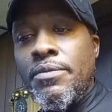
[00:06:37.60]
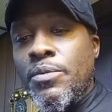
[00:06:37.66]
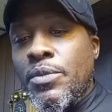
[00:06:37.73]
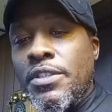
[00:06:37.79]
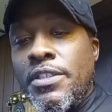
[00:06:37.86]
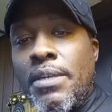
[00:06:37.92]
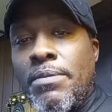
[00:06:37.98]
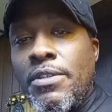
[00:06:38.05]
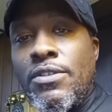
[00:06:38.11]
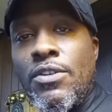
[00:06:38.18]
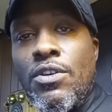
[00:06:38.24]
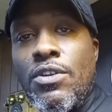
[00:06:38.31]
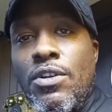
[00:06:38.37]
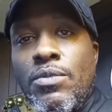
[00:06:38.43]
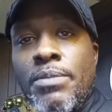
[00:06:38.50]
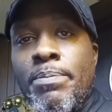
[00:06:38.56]
when something's
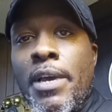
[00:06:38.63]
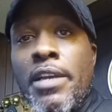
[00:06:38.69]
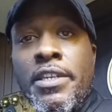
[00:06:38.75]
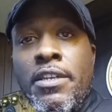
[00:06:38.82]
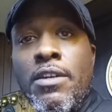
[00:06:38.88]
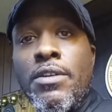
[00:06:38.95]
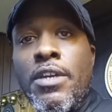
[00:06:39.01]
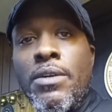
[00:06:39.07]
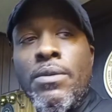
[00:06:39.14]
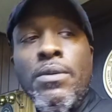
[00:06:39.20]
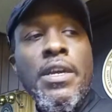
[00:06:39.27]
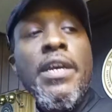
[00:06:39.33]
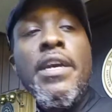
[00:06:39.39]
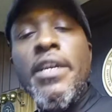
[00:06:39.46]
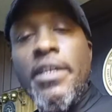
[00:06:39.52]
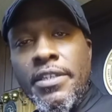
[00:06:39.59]
going on with Spock, he don't know.
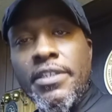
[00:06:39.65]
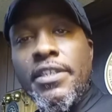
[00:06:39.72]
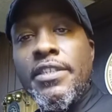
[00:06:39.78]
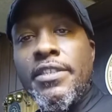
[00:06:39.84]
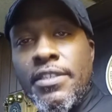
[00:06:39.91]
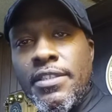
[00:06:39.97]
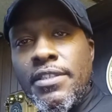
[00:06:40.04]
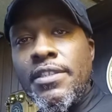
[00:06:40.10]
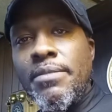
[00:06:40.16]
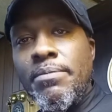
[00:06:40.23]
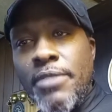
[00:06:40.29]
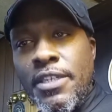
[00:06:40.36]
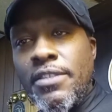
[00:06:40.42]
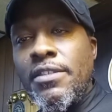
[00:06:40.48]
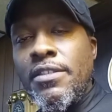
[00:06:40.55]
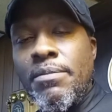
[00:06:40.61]
This is
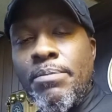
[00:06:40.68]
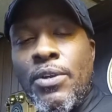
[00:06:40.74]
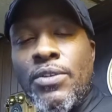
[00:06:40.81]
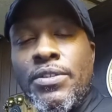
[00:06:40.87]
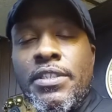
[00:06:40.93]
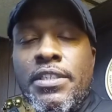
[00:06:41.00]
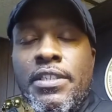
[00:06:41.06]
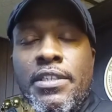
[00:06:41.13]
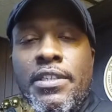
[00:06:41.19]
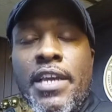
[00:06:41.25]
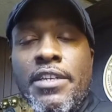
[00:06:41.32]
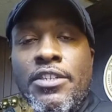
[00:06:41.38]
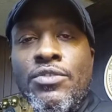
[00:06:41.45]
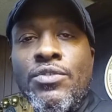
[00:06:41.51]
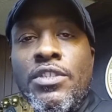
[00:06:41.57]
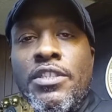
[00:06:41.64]
the person
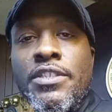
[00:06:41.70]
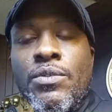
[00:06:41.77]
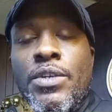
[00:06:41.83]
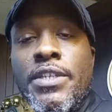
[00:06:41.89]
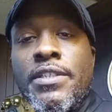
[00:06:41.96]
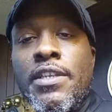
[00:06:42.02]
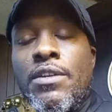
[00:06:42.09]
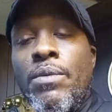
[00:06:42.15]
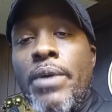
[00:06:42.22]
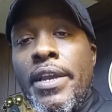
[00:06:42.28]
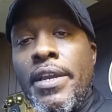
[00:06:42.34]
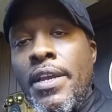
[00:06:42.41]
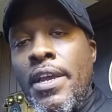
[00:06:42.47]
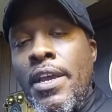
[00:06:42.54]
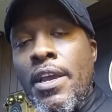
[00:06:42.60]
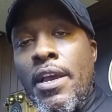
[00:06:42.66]
that usually squares that away.
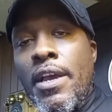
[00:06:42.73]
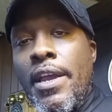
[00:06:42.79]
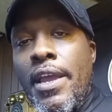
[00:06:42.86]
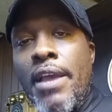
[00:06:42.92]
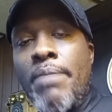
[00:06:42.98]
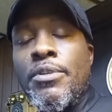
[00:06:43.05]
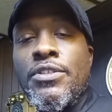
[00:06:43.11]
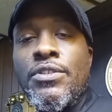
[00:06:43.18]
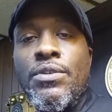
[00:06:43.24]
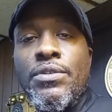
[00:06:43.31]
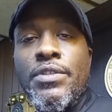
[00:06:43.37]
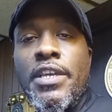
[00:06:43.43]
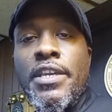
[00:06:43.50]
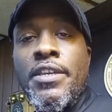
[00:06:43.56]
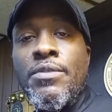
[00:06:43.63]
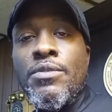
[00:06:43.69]
An
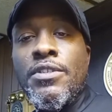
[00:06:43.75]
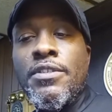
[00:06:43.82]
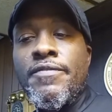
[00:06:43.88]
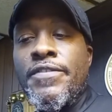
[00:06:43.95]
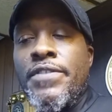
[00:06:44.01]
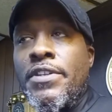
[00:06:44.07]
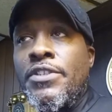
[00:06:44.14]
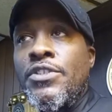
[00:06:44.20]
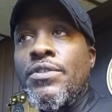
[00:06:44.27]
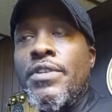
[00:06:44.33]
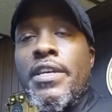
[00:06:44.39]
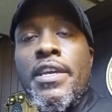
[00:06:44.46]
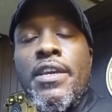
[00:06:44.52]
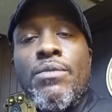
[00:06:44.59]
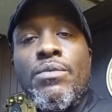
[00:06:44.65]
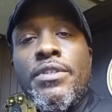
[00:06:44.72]
episode that he was featured
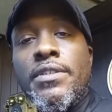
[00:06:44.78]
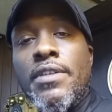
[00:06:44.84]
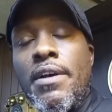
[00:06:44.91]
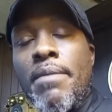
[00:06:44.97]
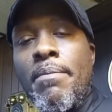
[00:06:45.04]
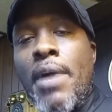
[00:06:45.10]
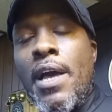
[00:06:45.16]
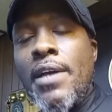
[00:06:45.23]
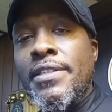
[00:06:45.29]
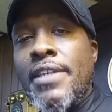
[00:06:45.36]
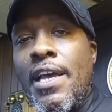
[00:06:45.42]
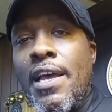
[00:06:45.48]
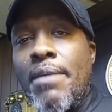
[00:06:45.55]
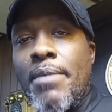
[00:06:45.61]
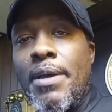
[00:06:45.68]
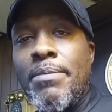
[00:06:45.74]
in was a mock
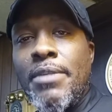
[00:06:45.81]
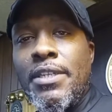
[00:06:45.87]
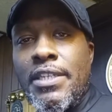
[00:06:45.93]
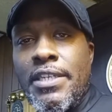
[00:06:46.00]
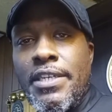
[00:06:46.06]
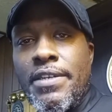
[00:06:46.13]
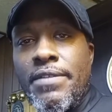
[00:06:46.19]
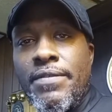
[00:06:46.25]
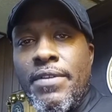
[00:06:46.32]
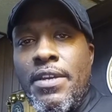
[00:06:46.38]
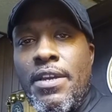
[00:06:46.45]
time, I believe,